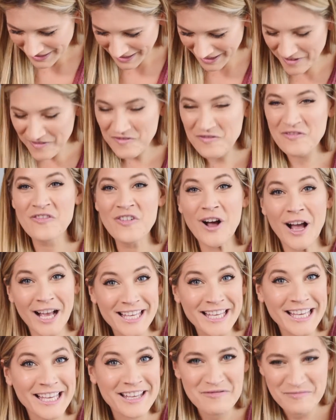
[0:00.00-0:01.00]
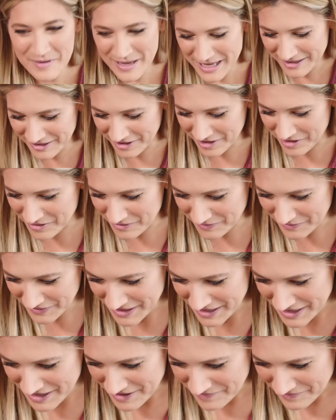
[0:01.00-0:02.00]
a fucking meatloaf
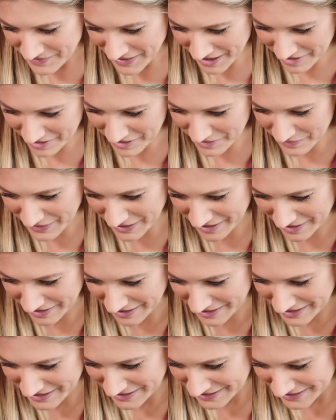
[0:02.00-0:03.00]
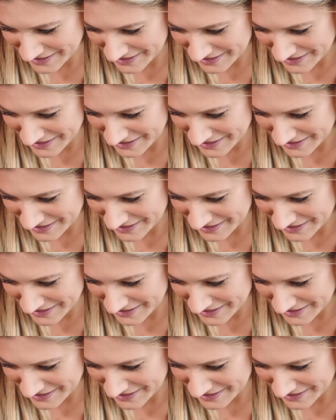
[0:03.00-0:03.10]
out of here.